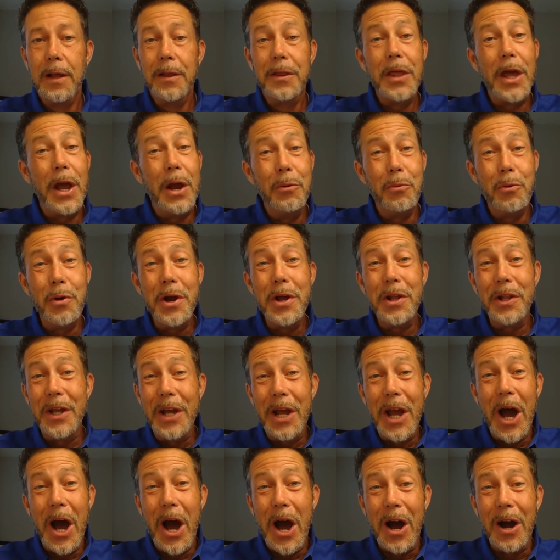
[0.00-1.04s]
They
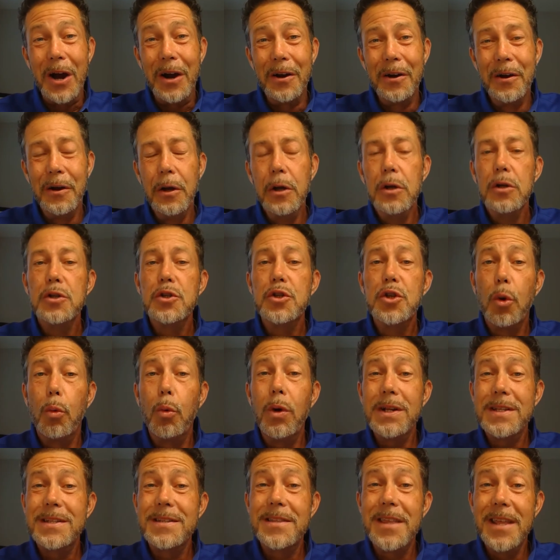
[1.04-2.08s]
really are. So
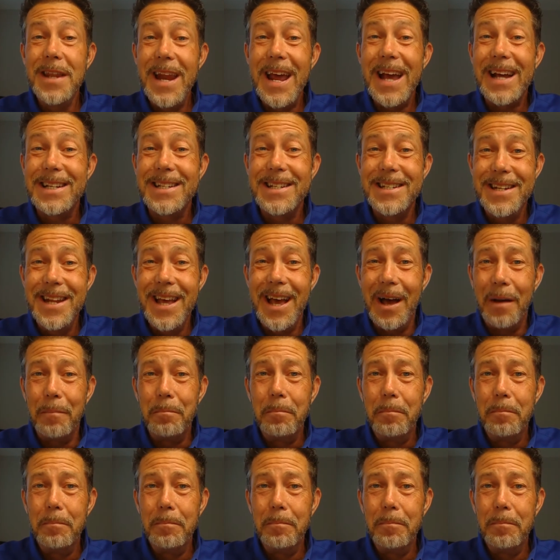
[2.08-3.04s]
what's the next step?